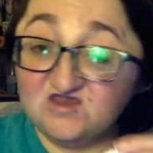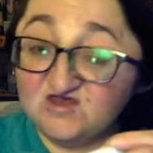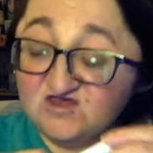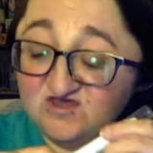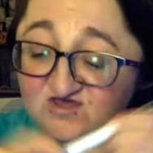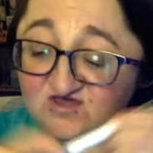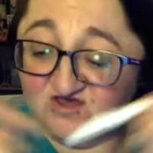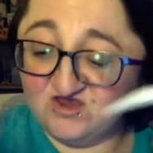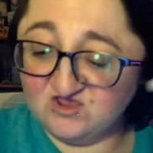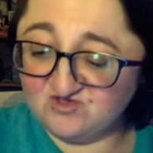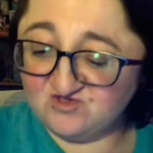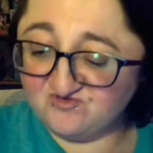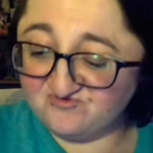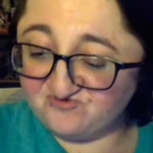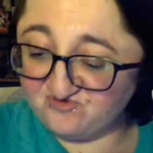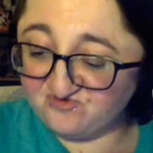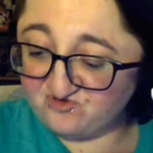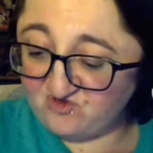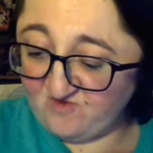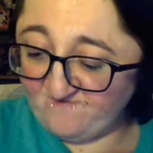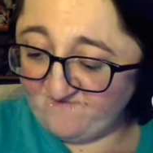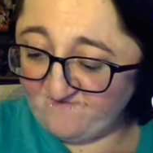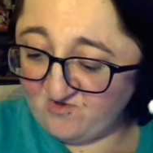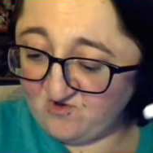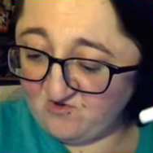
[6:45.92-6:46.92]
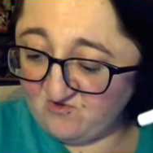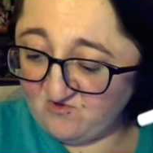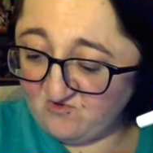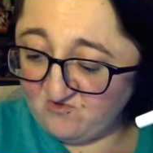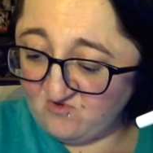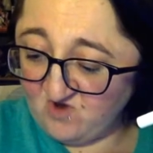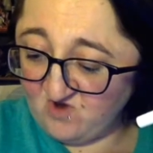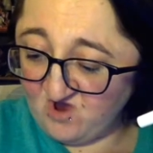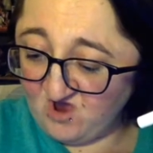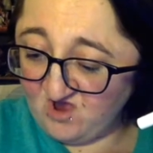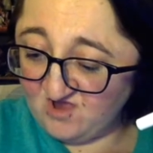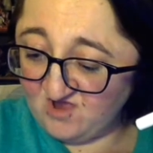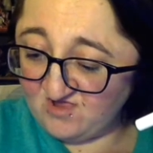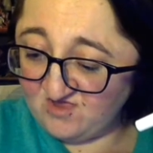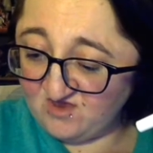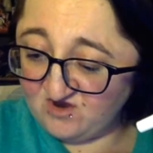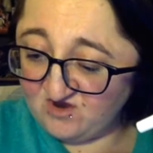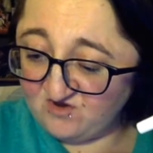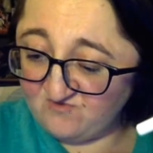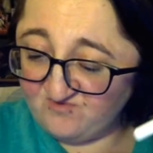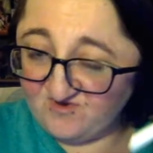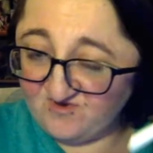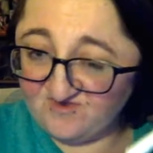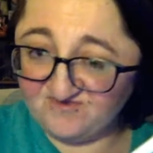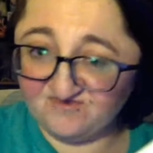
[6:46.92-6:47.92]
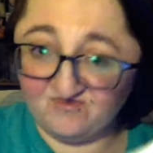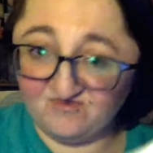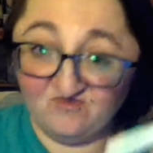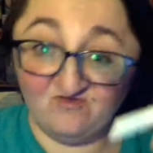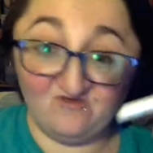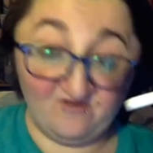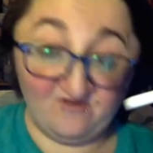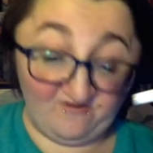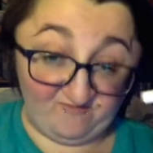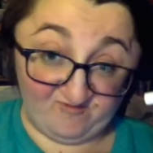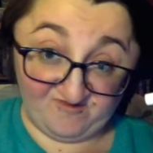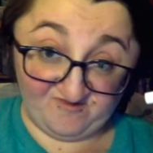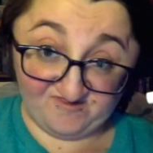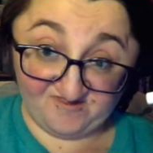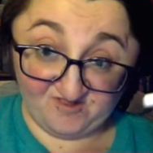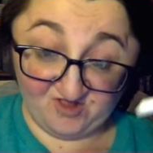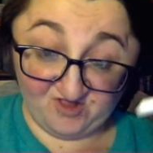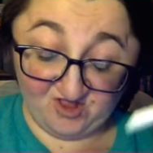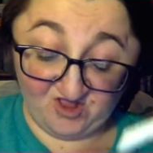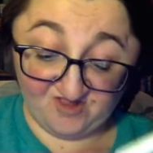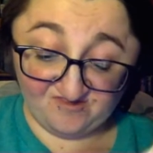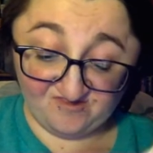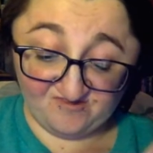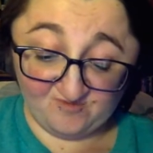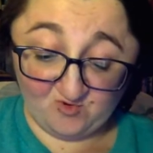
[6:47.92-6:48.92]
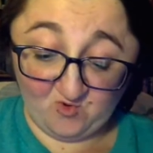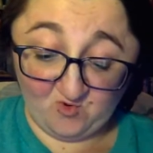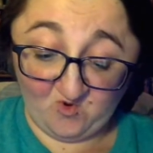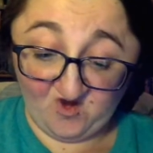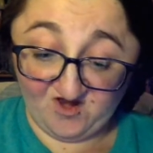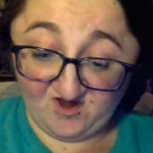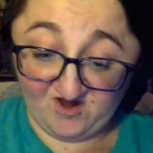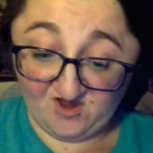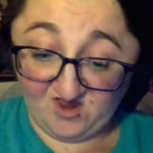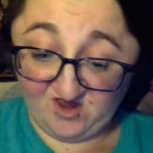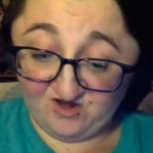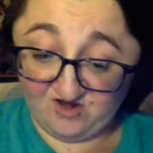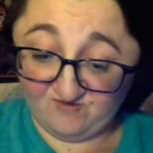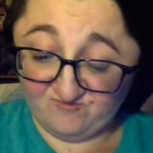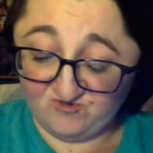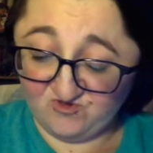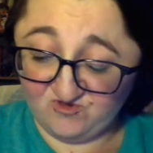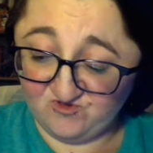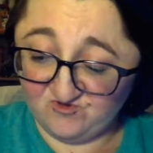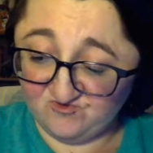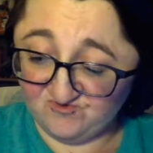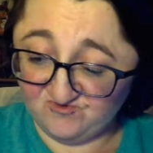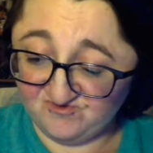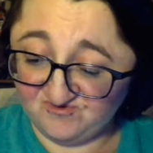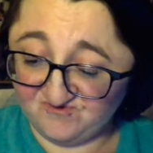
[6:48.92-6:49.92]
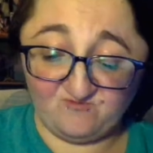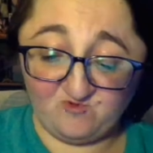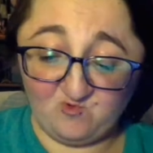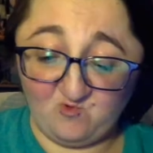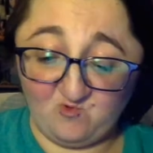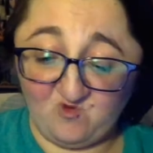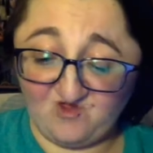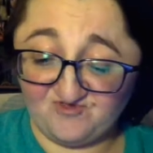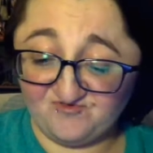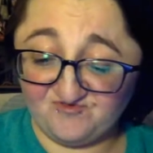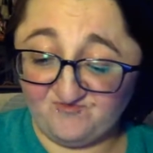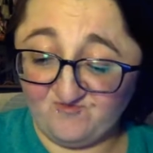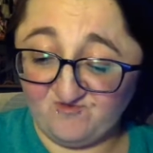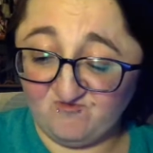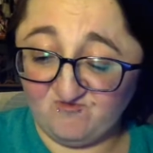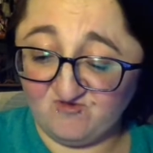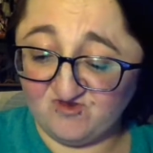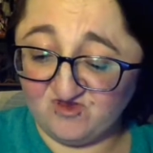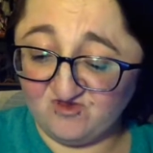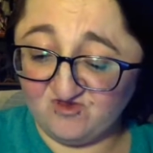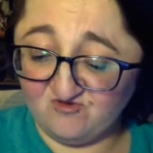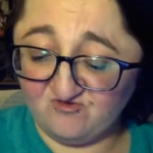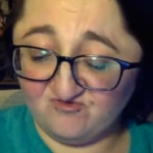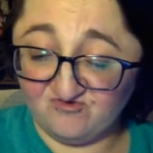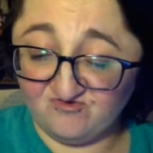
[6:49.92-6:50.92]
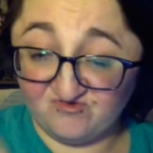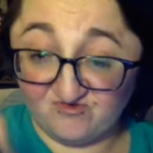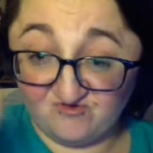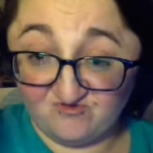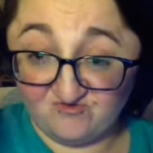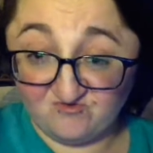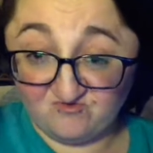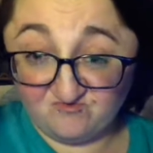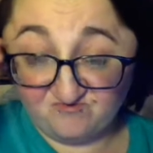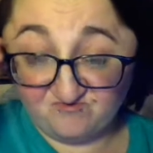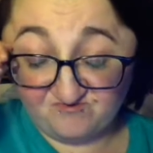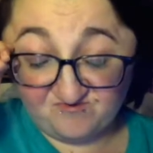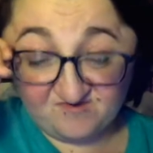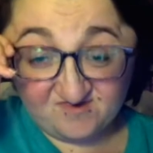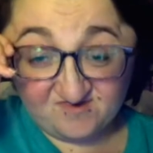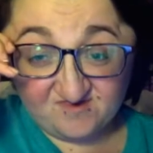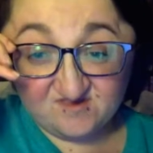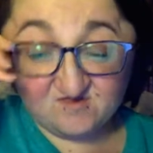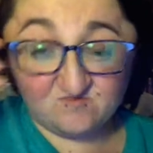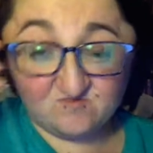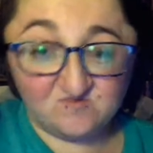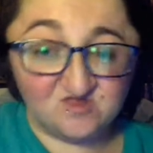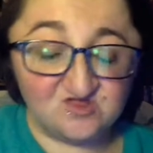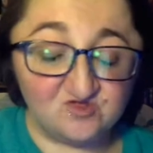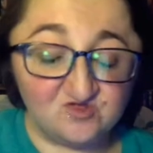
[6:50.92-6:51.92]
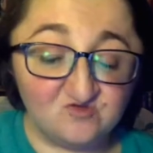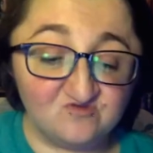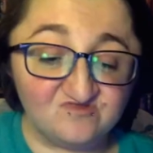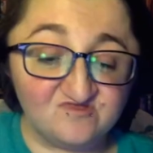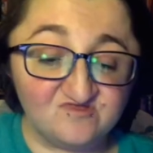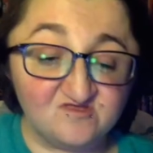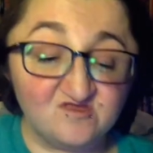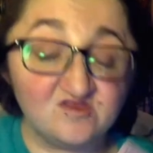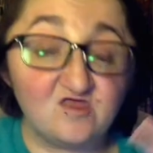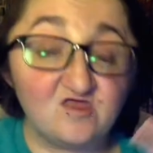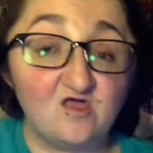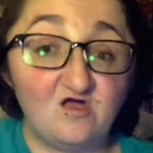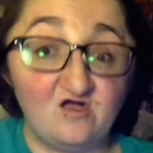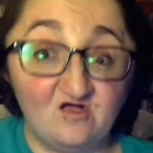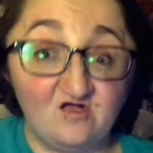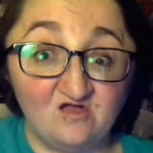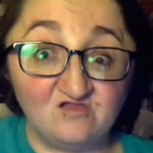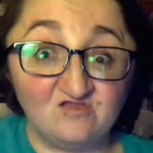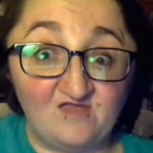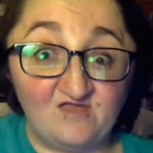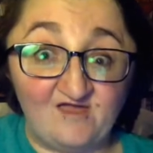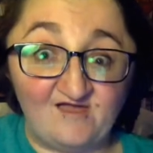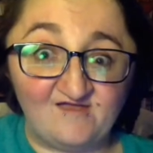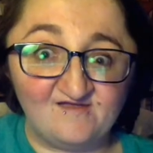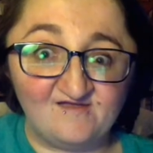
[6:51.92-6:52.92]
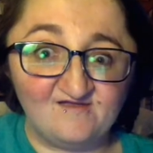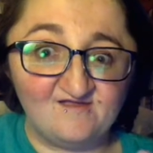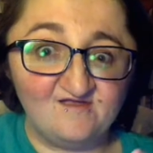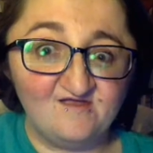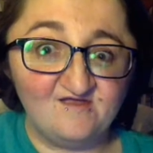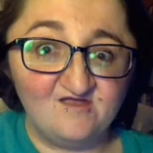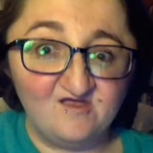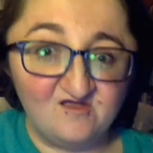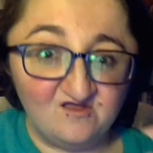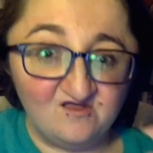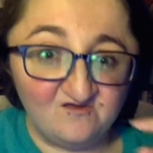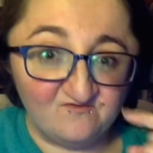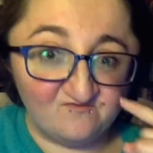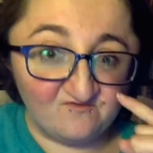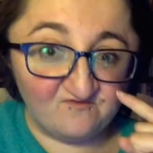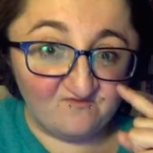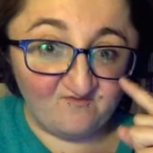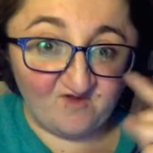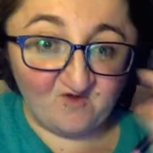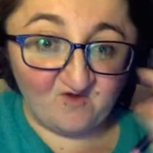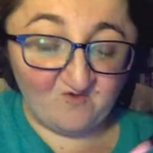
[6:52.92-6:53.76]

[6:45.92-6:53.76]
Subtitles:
NYX Jumbo Eyeliner Pencil obviously gets quite a lot of use. If you watch my videos, you've seen me use it a lot for my